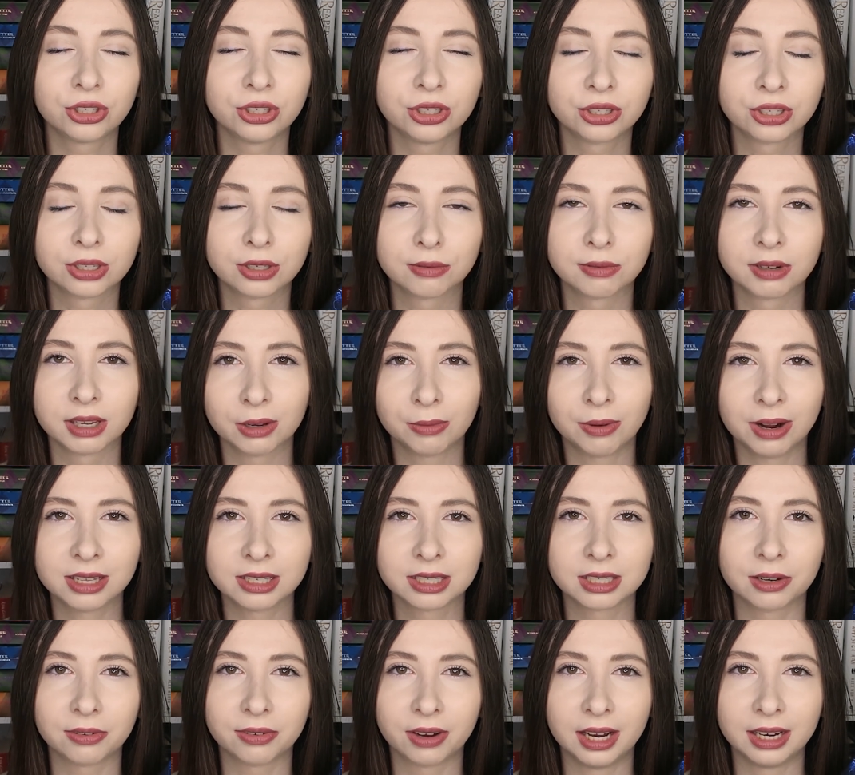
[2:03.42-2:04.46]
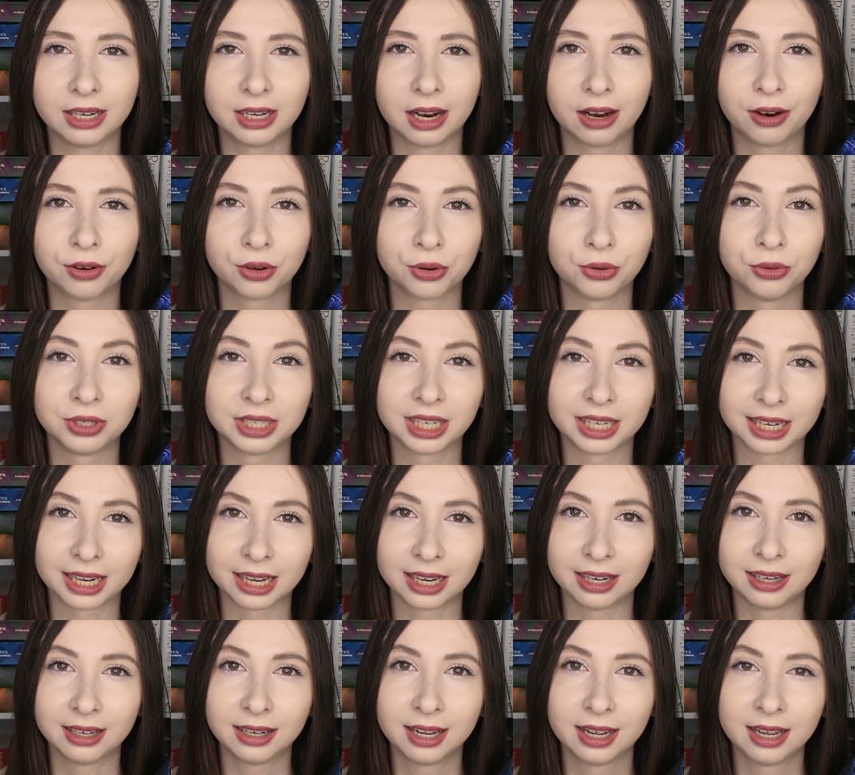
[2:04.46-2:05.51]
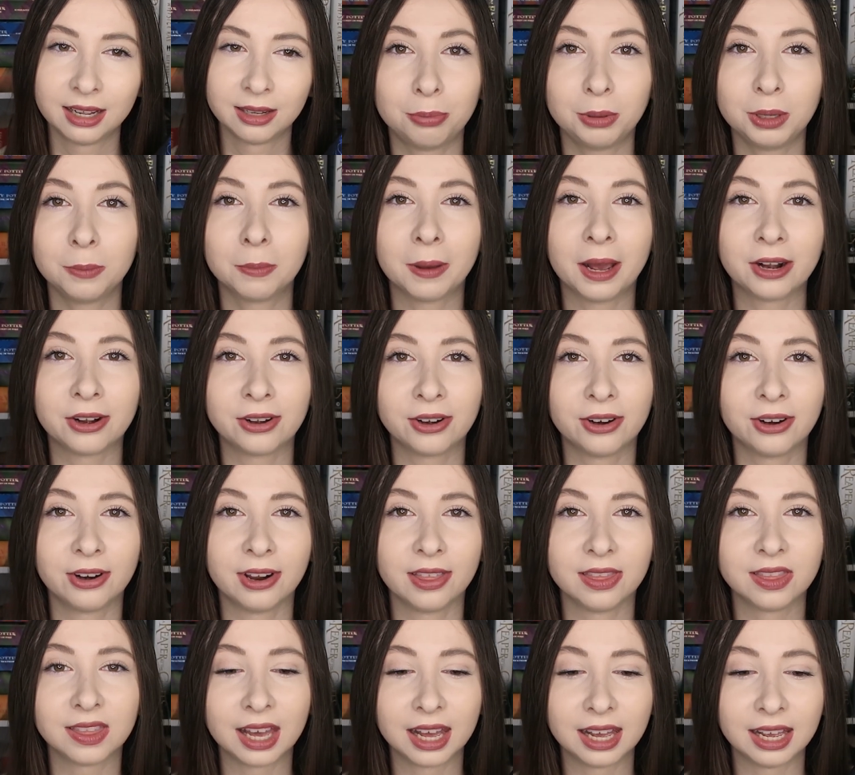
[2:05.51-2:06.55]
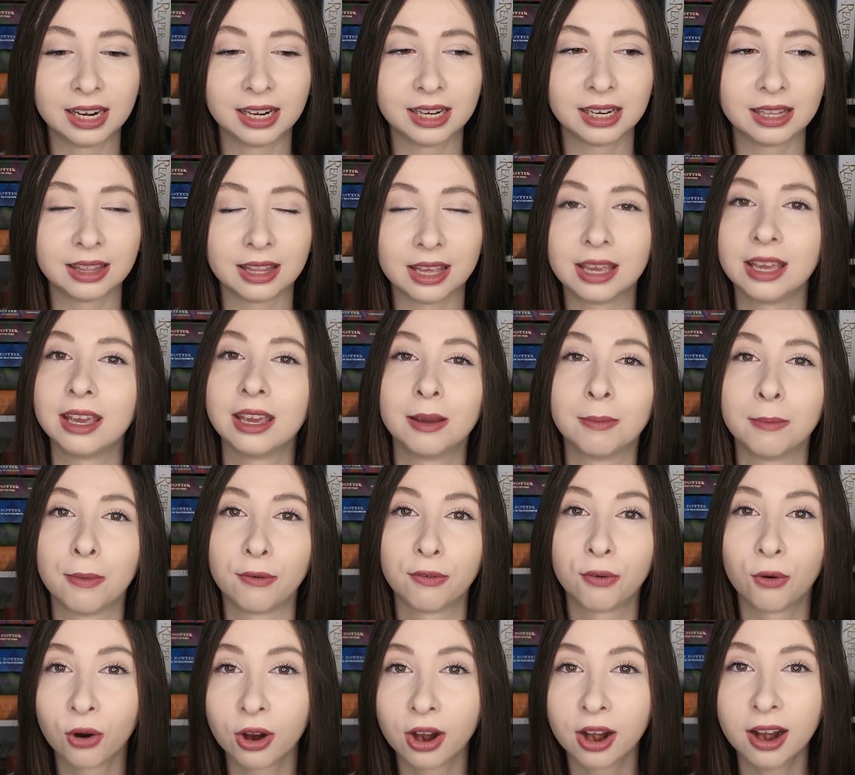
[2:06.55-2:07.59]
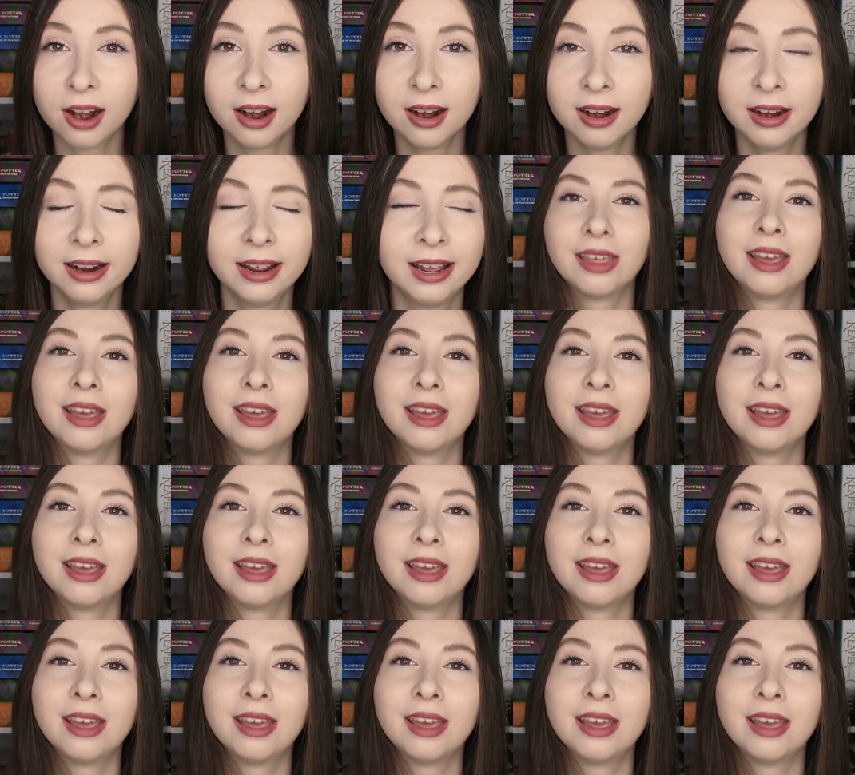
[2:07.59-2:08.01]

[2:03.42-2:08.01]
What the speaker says: She just really wants to find out who did it, be better than the king before her.